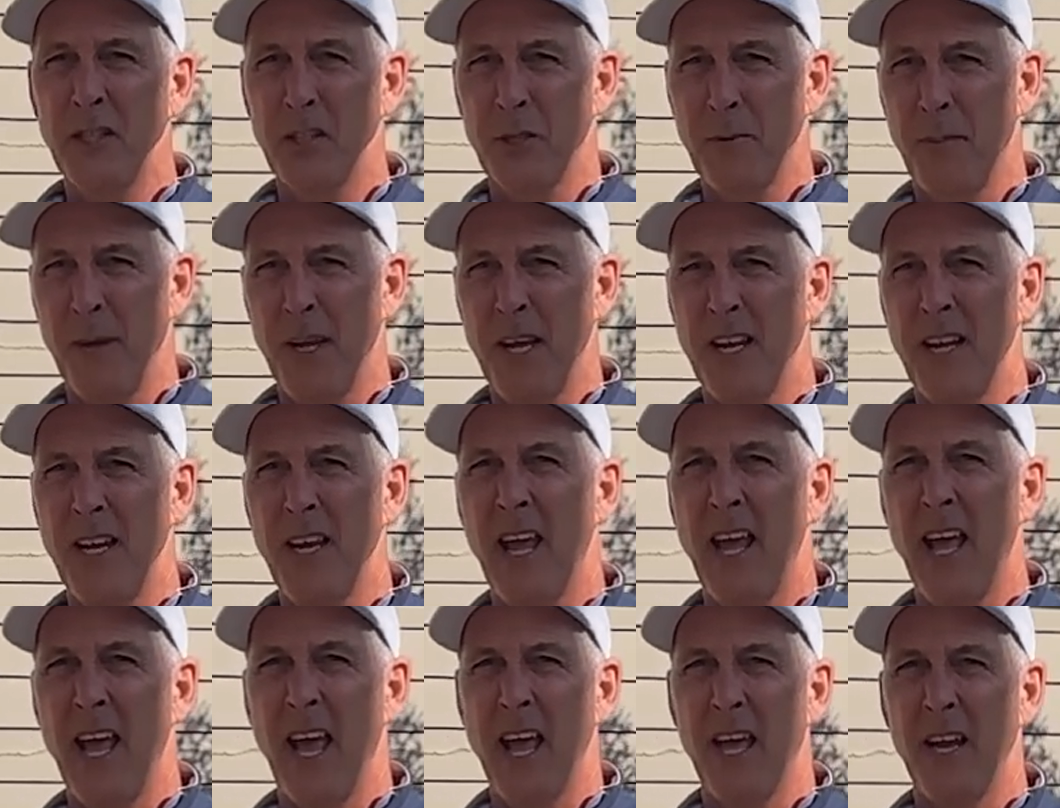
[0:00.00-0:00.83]

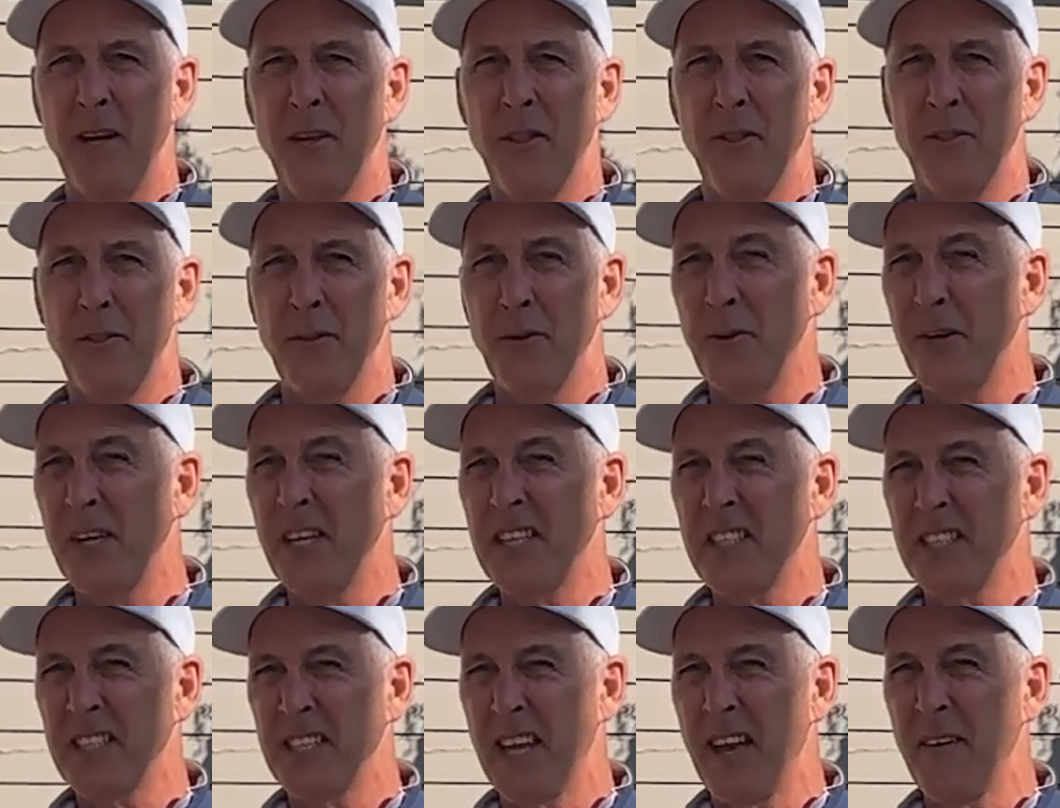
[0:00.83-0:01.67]
spin and
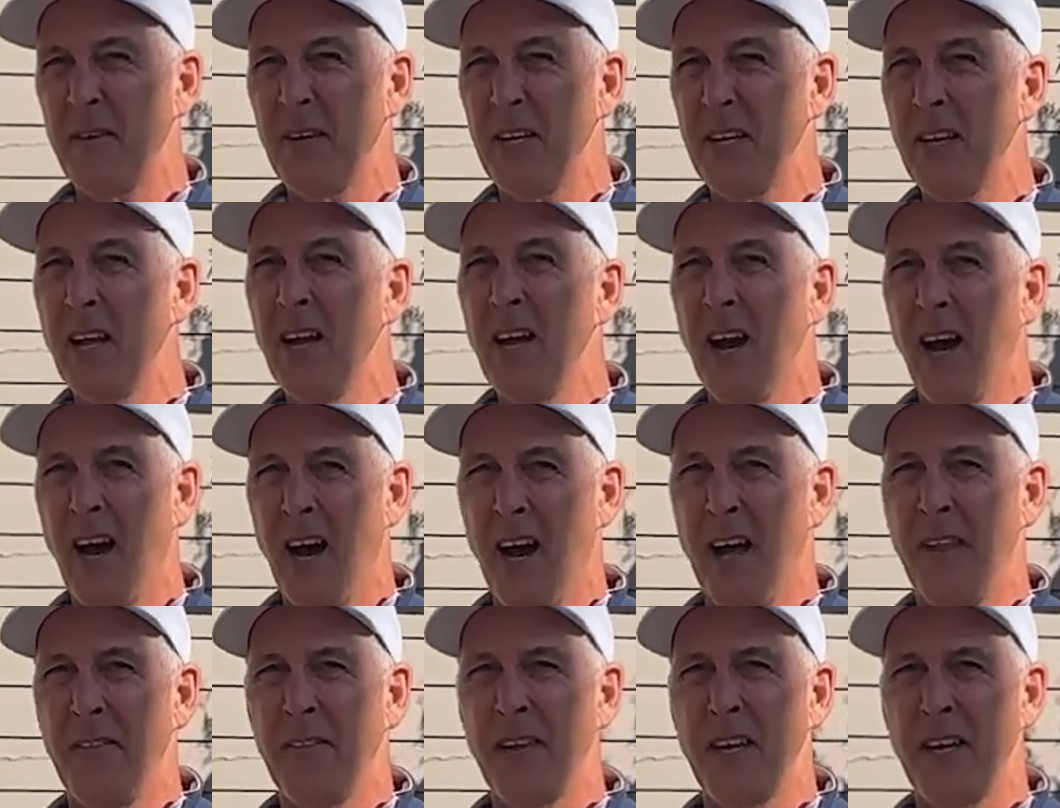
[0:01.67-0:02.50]
thirty-seven
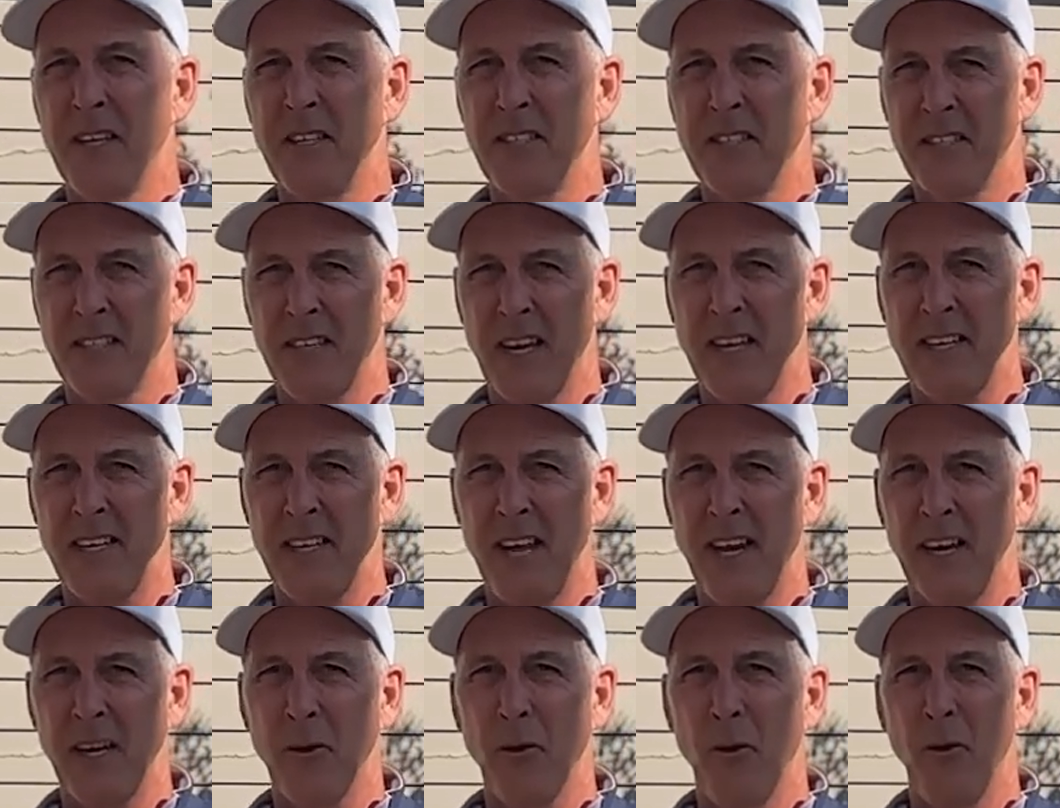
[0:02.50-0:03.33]
on the
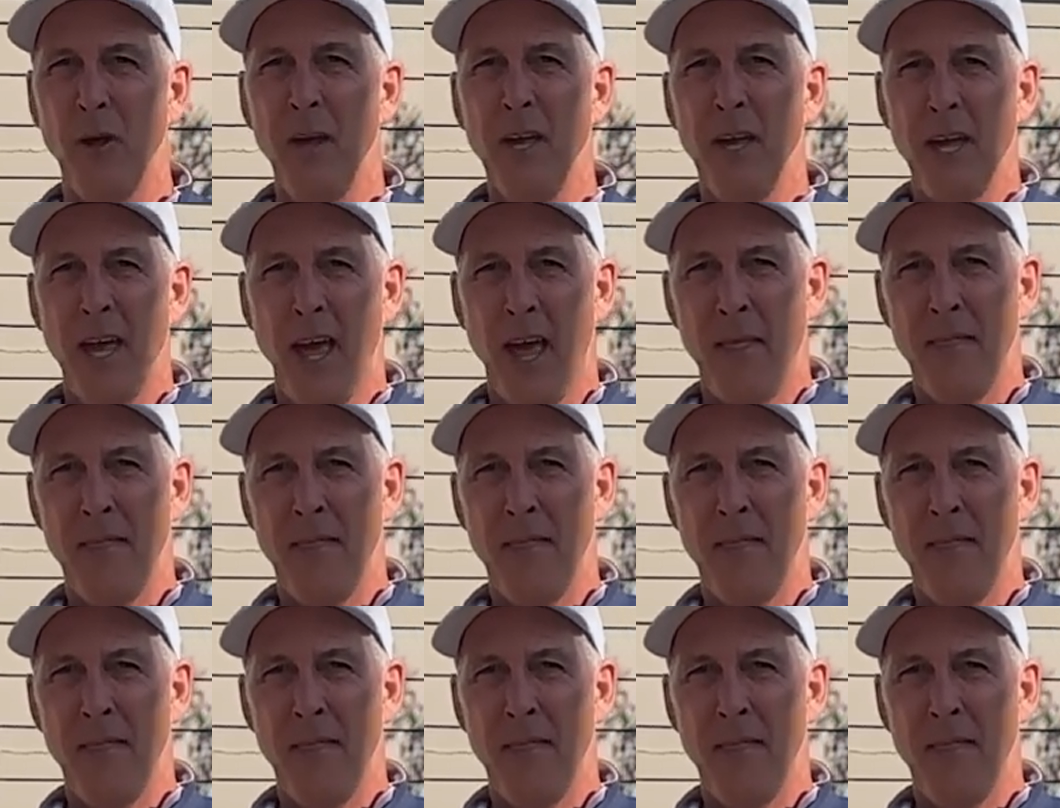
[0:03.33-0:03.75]
descent angle,